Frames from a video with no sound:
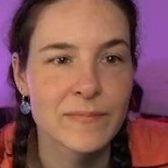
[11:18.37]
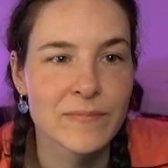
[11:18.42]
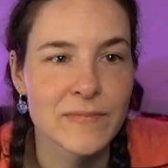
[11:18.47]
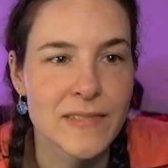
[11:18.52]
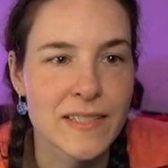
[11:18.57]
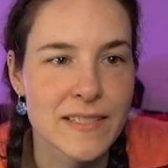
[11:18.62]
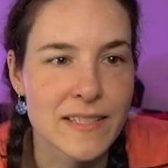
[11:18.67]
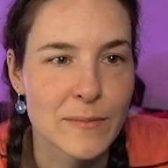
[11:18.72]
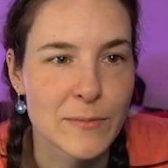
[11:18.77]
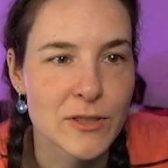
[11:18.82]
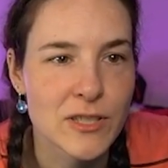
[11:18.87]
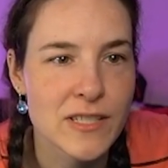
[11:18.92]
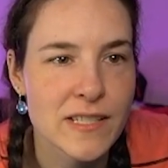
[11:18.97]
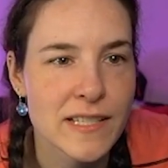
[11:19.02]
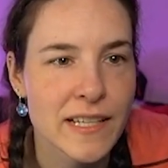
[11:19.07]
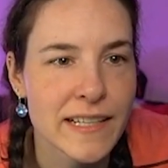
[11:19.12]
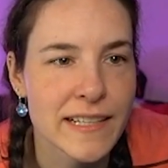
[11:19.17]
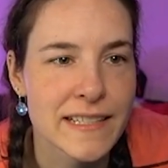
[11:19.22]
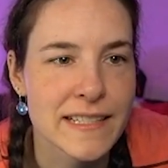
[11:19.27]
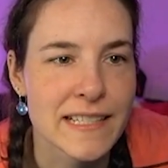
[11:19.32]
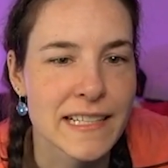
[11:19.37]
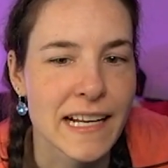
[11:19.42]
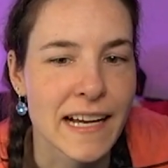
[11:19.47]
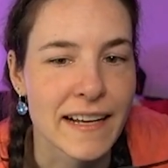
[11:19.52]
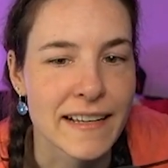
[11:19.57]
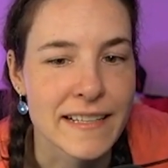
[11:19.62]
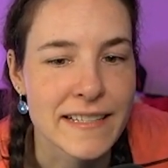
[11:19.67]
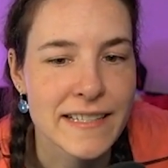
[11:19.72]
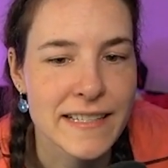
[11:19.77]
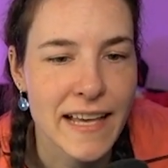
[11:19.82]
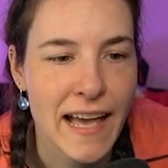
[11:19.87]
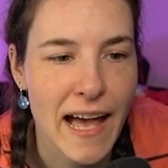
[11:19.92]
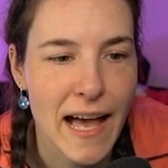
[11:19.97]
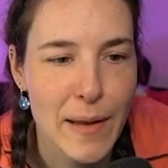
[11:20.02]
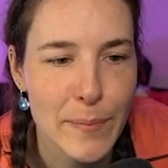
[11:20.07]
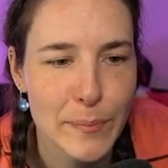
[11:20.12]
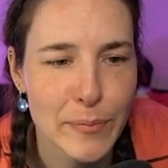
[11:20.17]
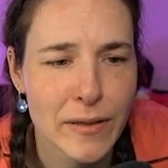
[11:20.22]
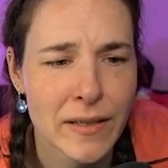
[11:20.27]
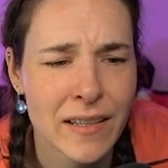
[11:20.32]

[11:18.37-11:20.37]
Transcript: Did someone just say it's an ice cap?